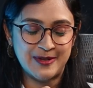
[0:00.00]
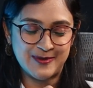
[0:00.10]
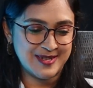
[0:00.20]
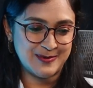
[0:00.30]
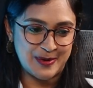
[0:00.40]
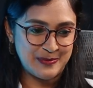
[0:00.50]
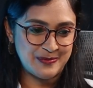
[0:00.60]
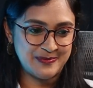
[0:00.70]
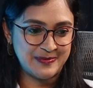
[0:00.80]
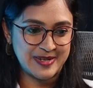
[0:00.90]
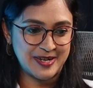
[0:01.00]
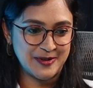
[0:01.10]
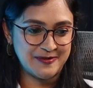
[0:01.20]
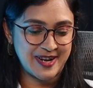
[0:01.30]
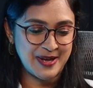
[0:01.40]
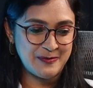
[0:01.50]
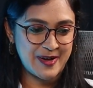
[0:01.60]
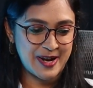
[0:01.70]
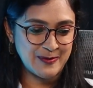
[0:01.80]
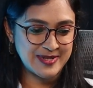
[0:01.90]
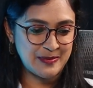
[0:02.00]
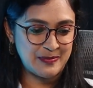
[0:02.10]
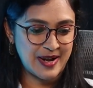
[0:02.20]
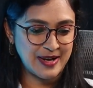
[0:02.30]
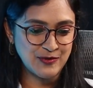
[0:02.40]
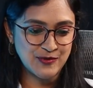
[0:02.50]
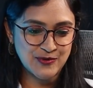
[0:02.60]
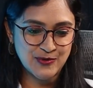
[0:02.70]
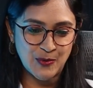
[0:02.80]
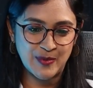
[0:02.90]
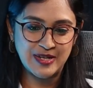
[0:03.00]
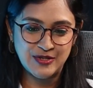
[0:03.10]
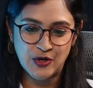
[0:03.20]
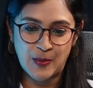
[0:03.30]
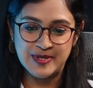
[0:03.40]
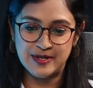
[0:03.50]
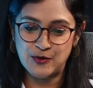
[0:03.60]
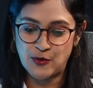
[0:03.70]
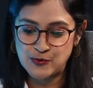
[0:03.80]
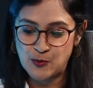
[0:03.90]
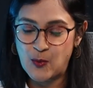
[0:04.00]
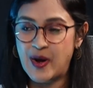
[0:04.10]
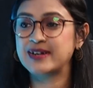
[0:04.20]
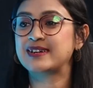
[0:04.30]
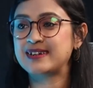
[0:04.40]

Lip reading: there was this one period of time where I was applying to so many jobs and not one